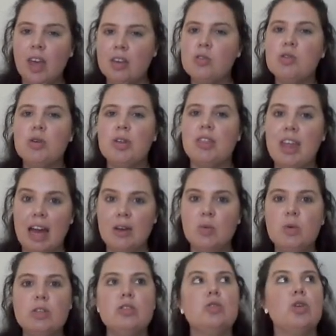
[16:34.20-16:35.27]
Okay, so
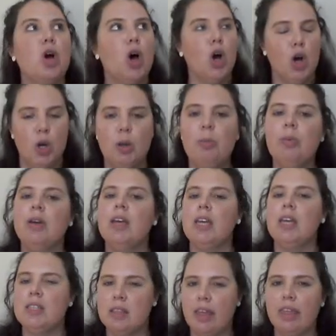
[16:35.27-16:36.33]
that was Hope
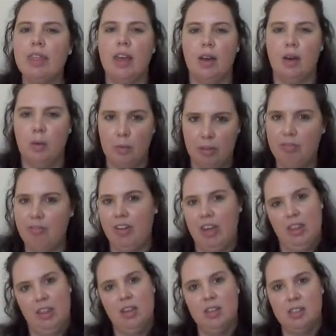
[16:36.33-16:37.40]
is the Thing with
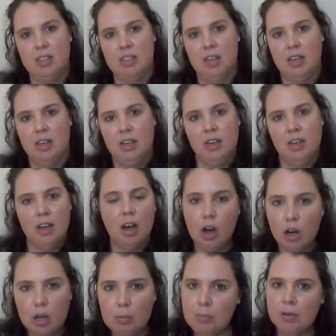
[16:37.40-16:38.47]
Feathers.
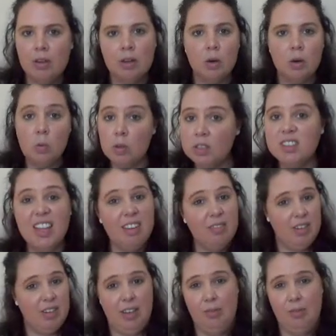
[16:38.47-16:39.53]
Hope will
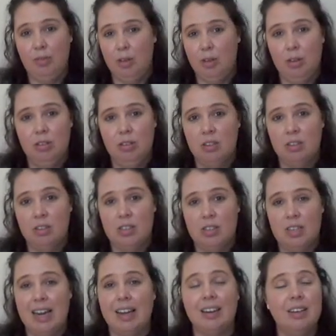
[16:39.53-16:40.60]
never leave you.
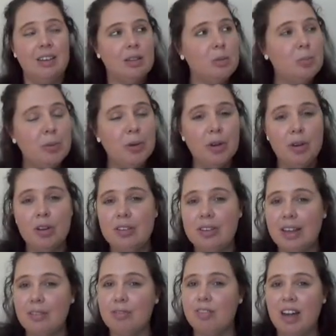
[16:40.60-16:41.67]
It's like a little bird
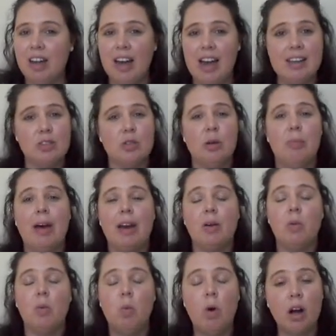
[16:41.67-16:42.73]
that flies no matter
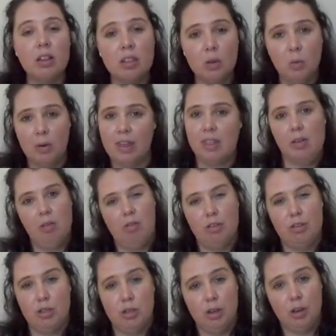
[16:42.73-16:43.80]
what the weather or
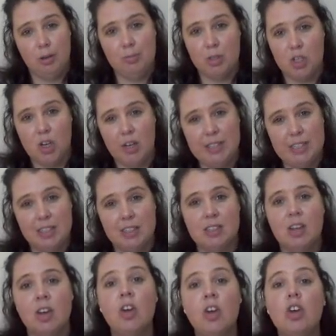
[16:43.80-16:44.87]
the
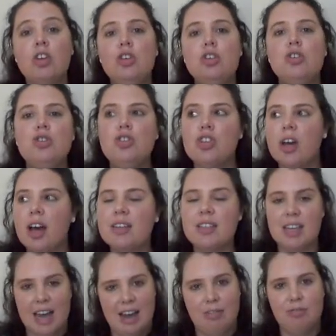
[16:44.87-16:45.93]
circumstances. You
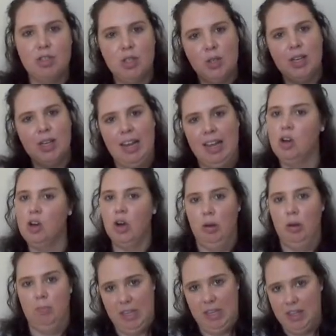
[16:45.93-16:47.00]
just have to let
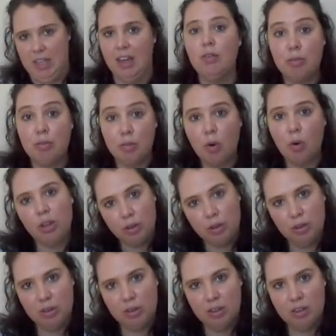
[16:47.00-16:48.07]
hope be there for you.